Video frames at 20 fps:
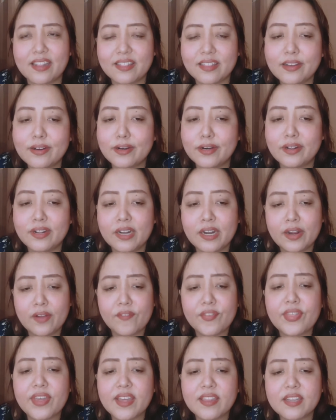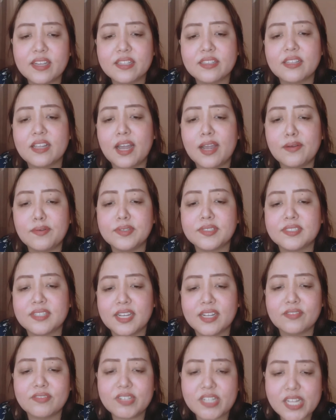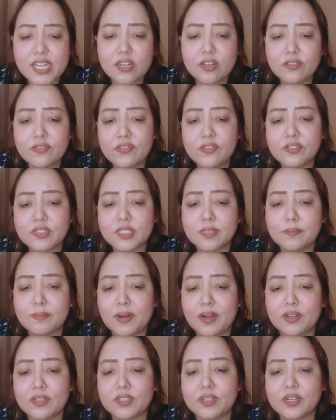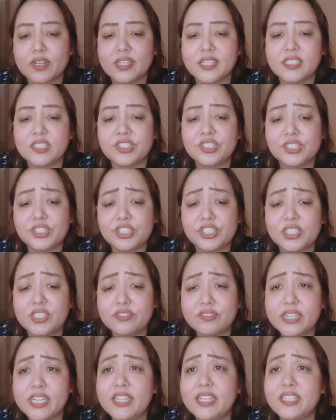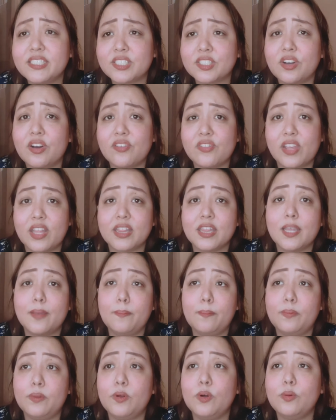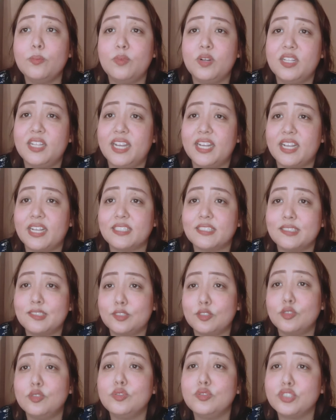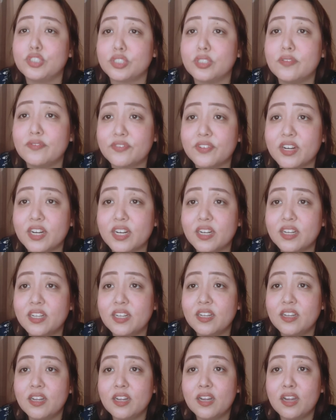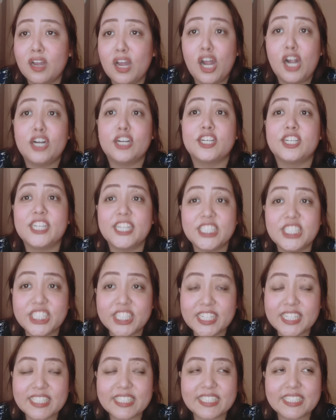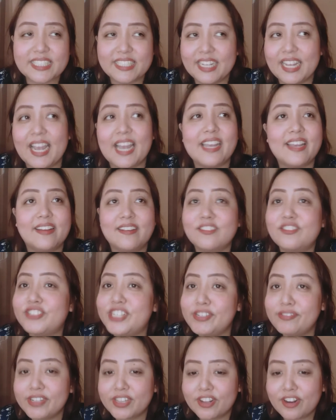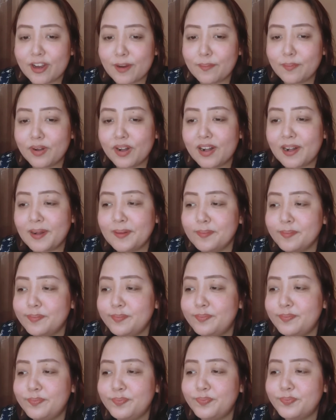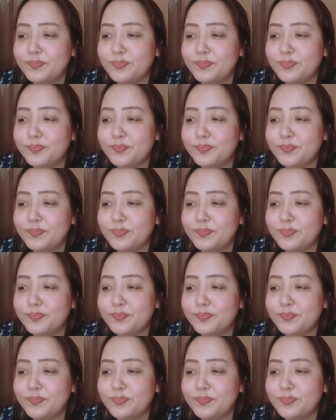the thing that I was like really confused about her is that she really saw that diploma like as a solution for riches. I agree with her mom.